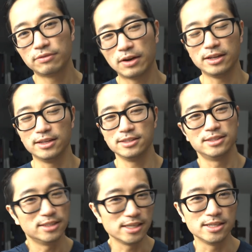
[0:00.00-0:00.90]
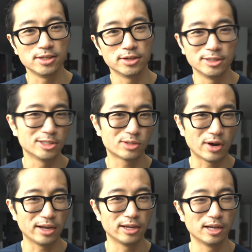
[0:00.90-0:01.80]
I find it's easier to just
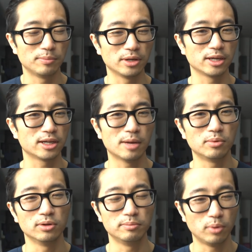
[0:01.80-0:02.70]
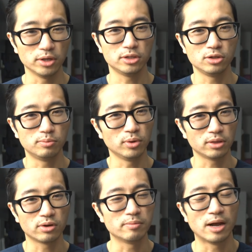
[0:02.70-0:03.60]
crank it up like a couple 0.2,
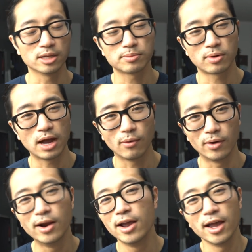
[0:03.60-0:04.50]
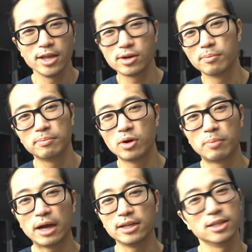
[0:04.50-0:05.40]
0.3 miles per hour. And your
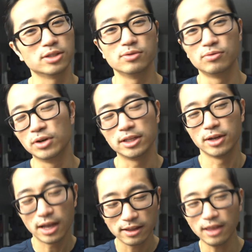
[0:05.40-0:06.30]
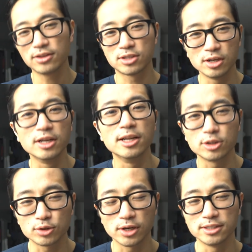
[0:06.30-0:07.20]
body doesn't really know. There's an
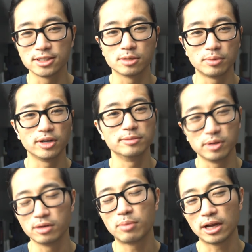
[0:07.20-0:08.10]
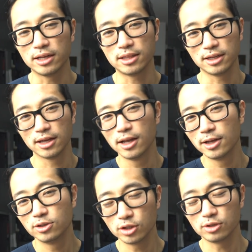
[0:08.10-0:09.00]
initial transition period, but your body, I think,
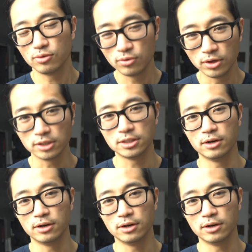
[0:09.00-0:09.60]
doesn't really